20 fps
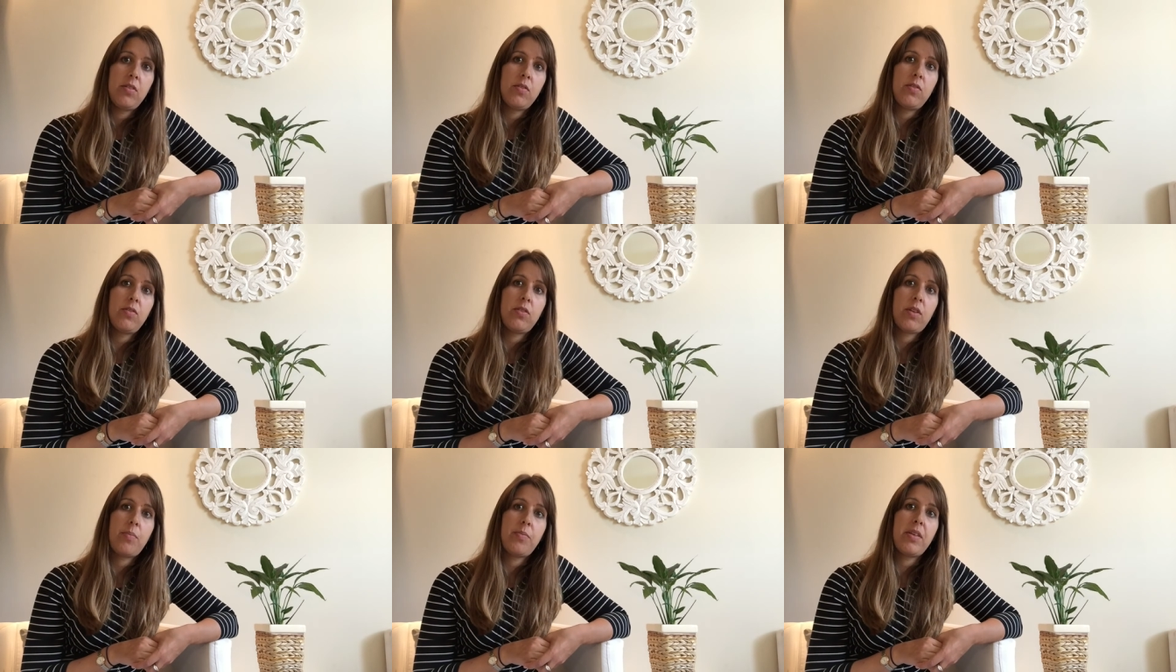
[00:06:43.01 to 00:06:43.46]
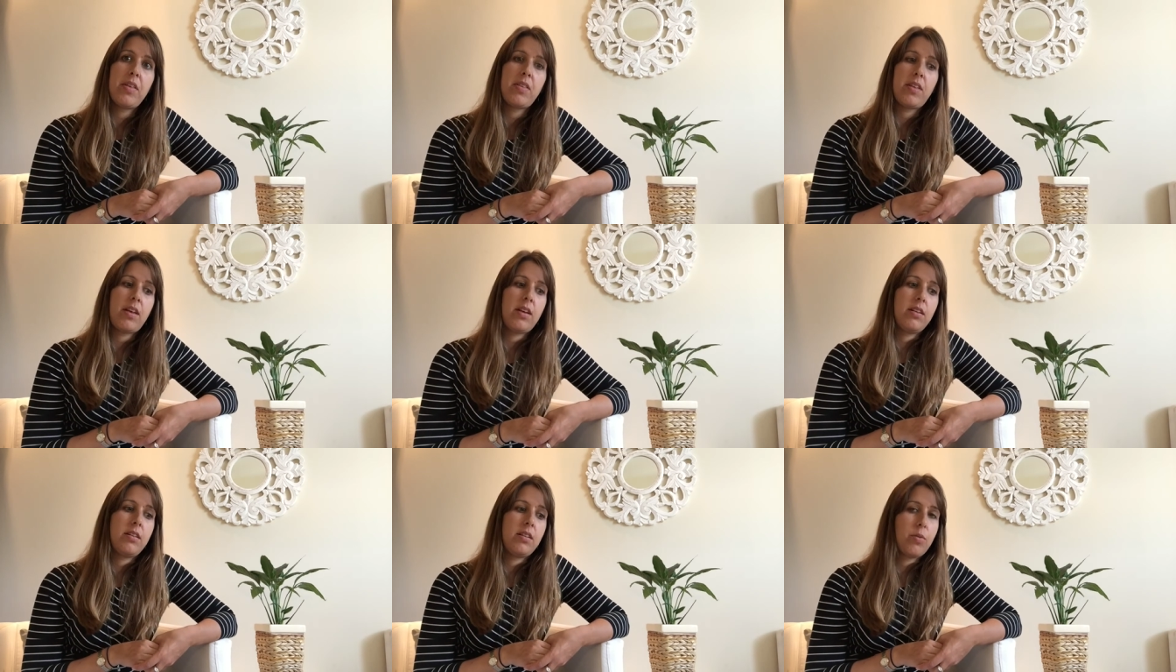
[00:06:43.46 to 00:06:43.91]
something
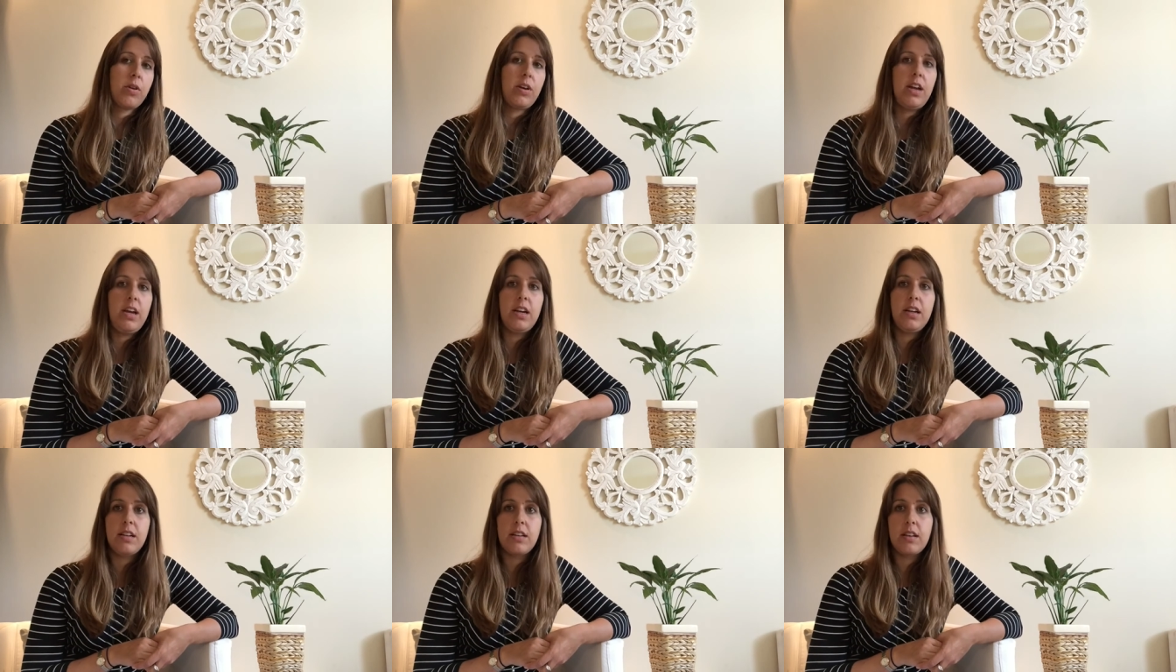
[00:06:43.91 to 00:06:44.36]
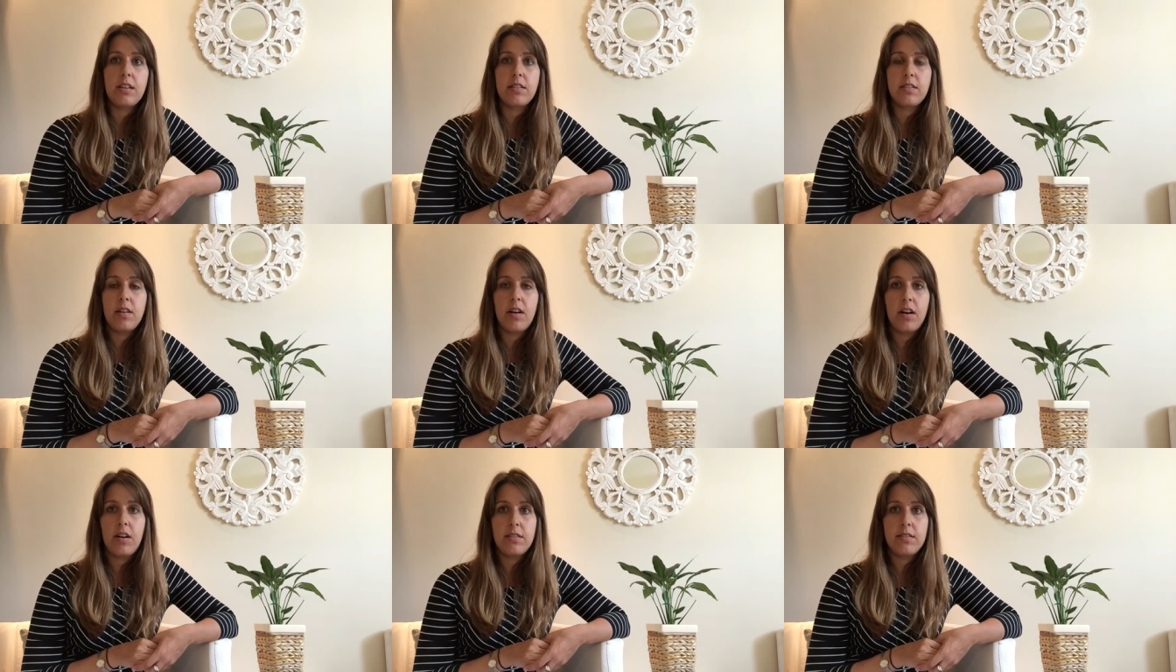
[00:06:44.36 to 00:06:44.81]
that we're eating that's
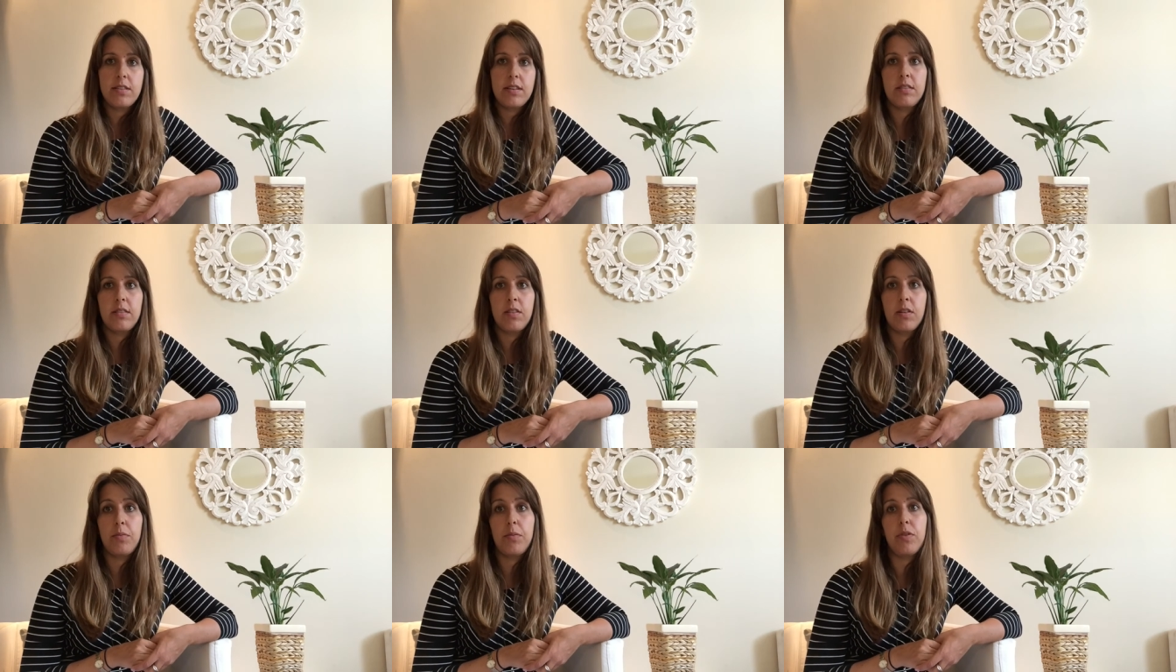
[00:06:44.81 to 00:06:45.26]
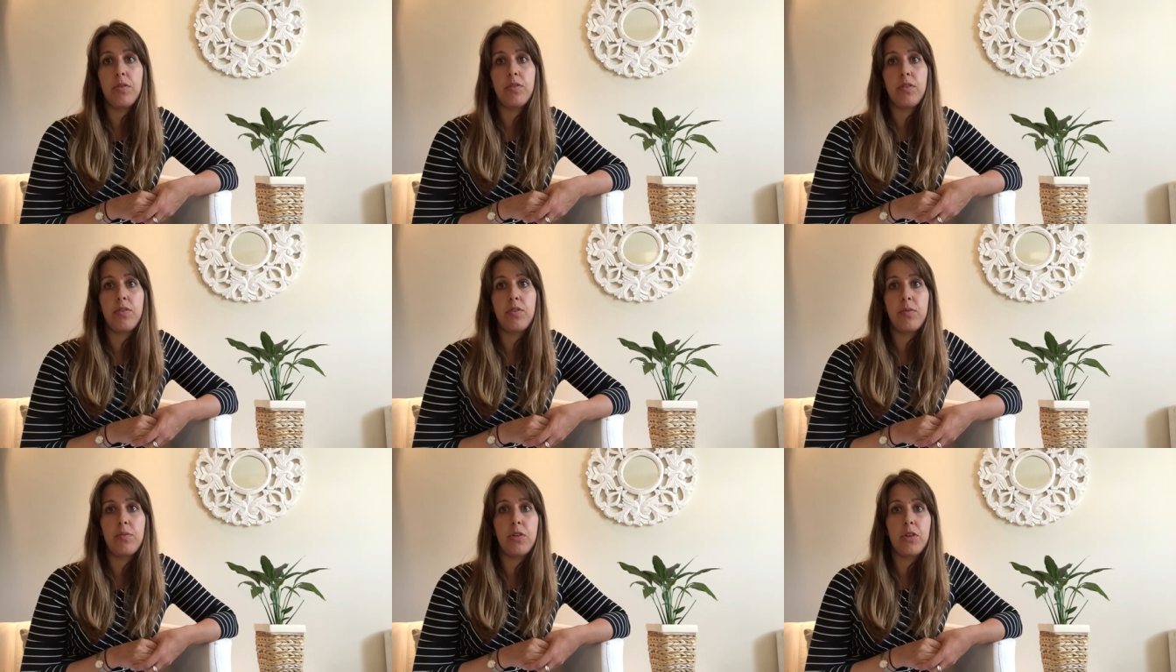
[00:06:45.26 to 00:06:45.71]
causing our immune
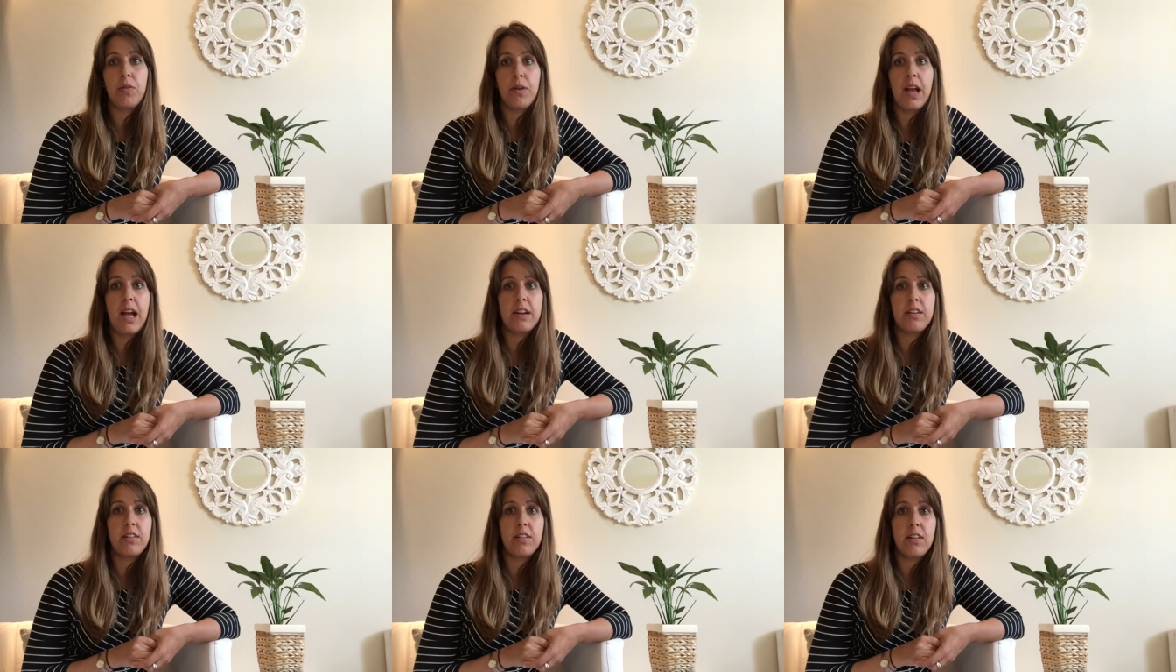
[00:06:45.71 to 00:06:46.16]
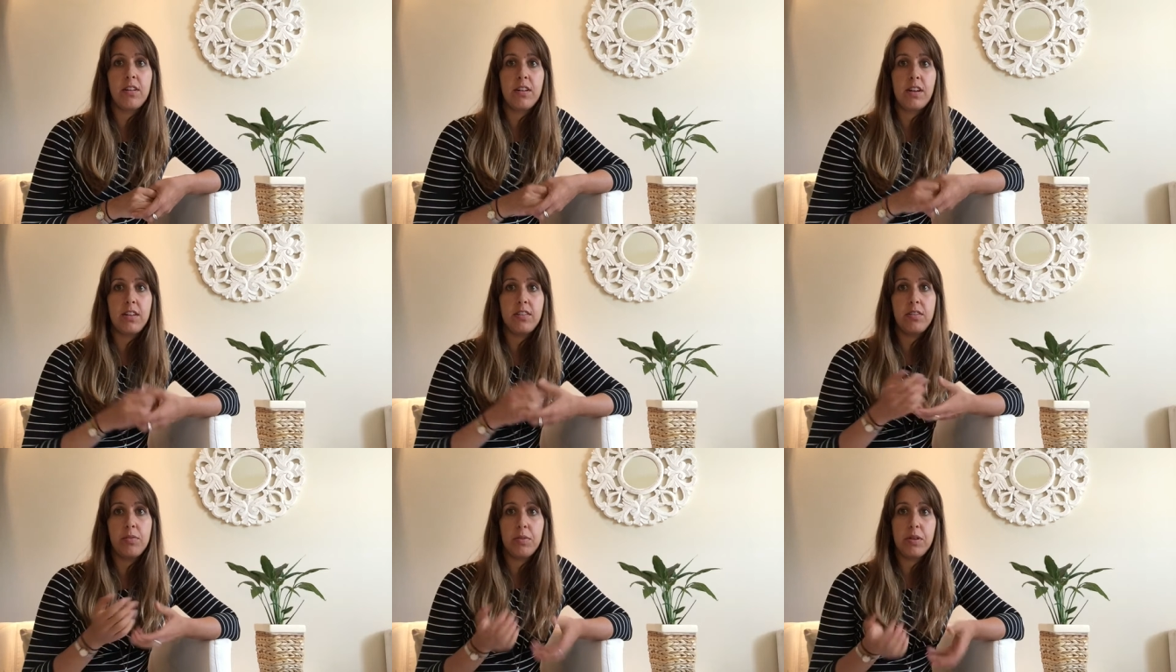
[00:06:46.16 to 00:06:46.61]
system to react and our
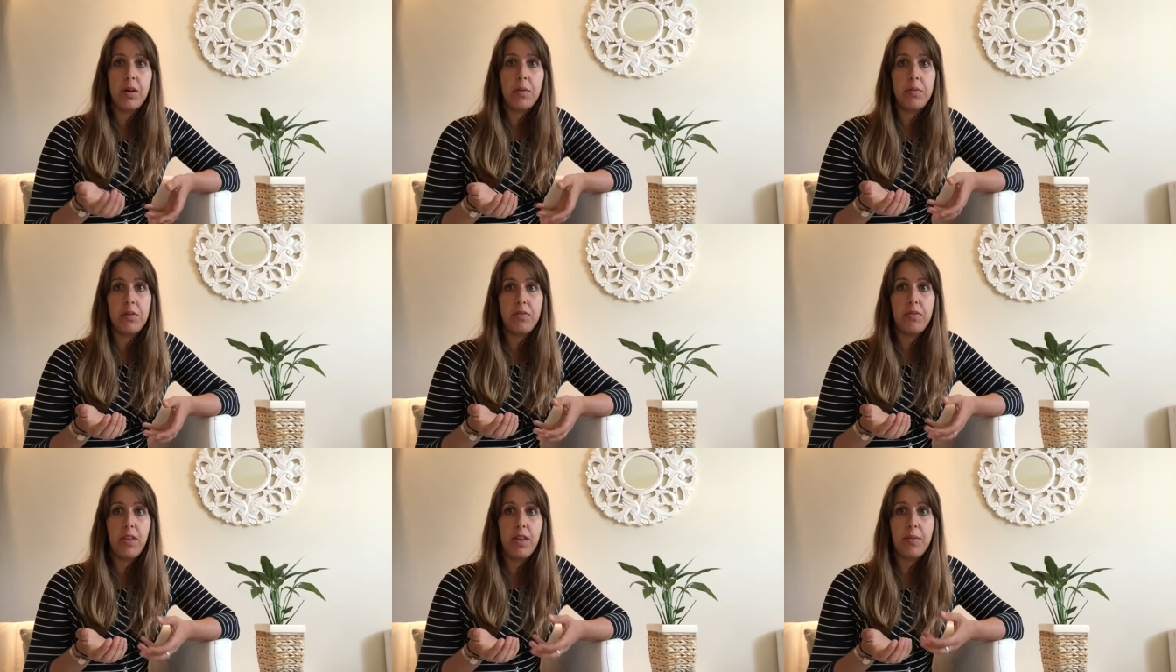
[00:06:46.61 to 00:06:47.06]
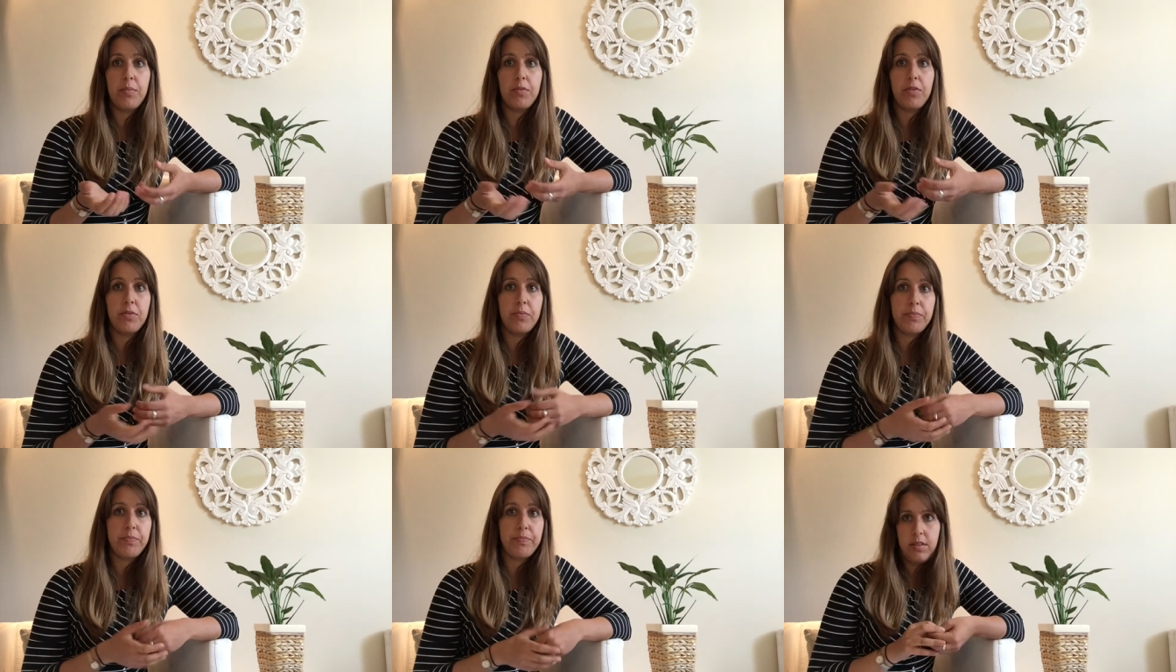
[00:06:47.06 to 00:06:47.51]
gut to become
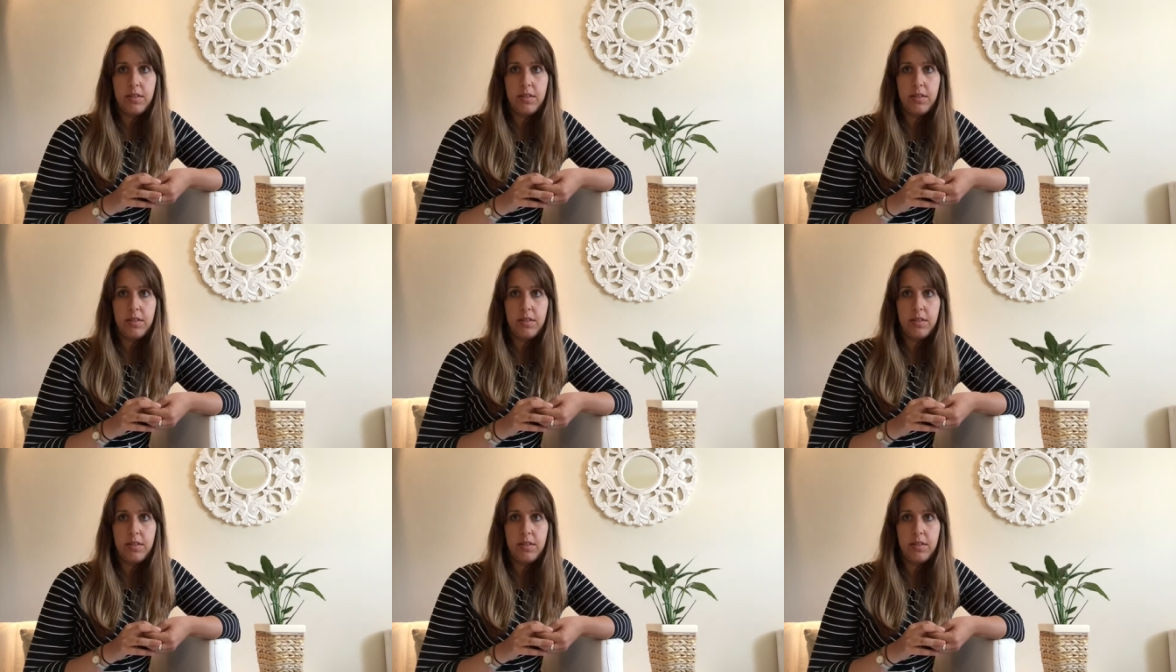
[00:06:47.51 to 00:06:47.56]
inflamed.